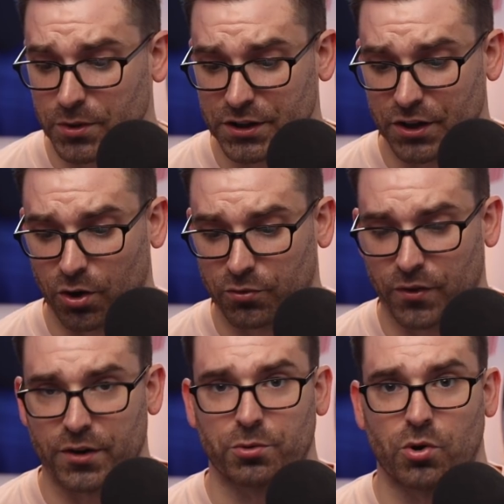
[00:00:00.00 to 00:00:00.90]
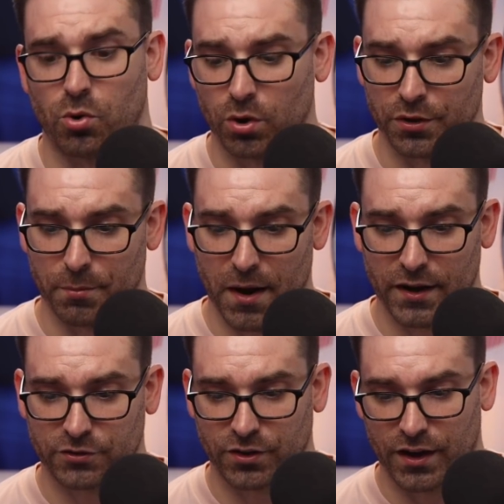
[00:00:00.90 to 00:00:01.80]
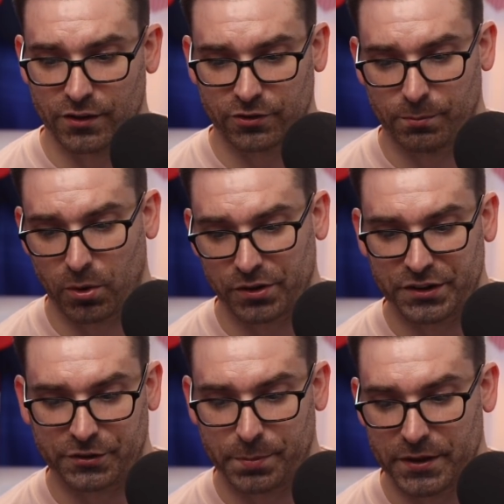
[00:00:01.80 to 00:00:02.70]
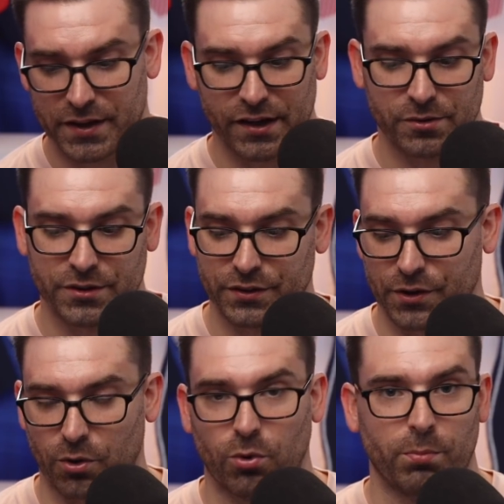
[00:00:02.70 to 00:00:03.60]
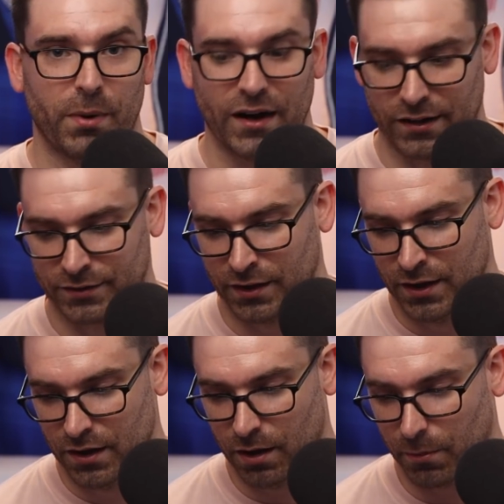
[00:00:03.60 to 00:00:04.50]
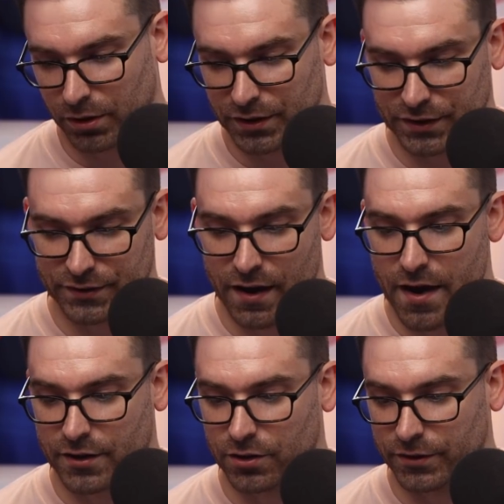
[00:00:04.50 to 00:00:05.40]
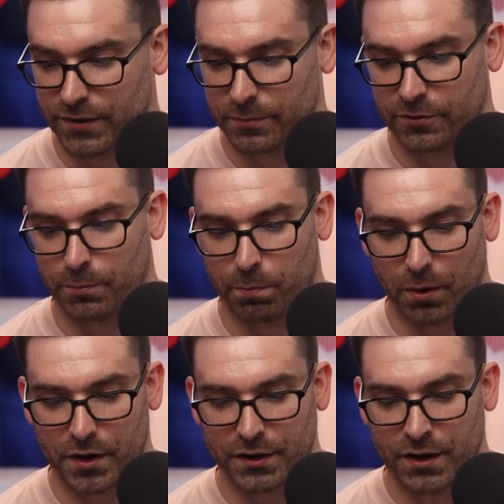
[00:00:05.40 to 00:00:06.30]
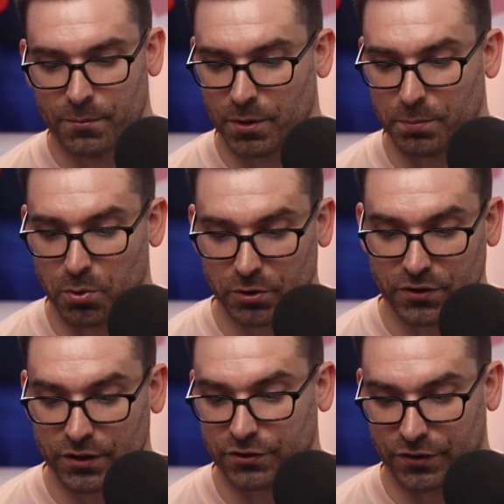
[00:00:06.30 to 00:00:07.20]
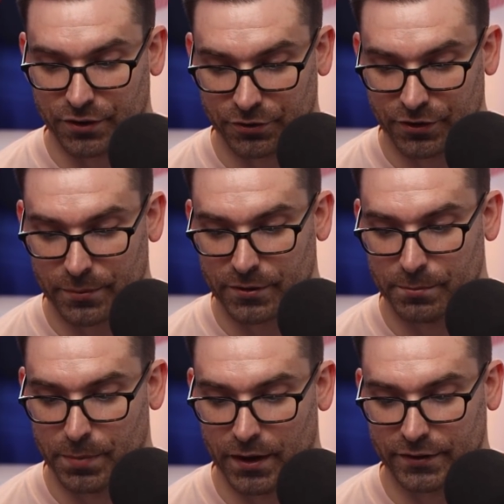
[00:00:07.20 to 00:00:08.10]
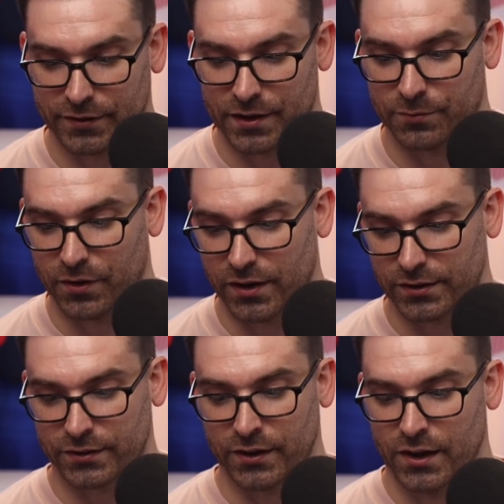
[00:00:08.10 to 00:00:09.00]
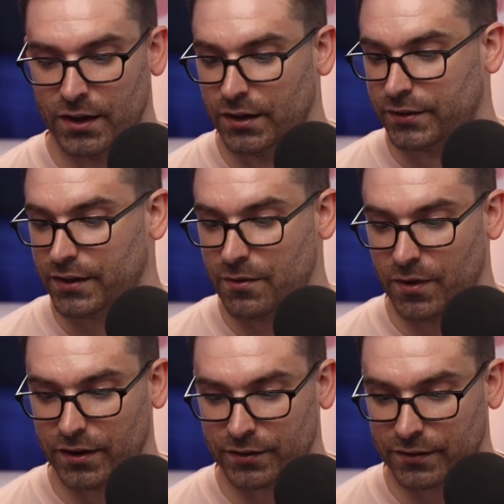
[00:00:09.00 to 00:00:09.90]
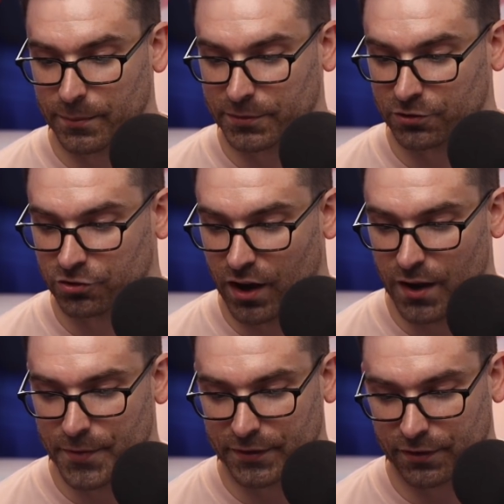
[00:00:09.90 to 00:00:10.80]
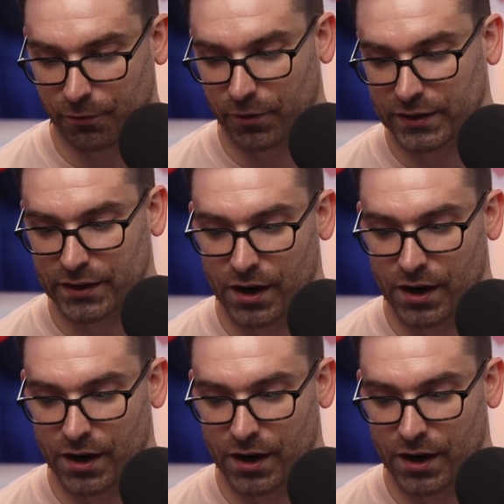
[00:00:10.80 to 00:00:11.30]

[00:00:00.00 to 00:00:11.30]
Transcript: get our final goal of the match as Martinique is pinned down into their own box. A Martinique attacker attempts to break, but a poor touch is intercepted by Sam Vines. Sam Vines attempts a shot that's deflected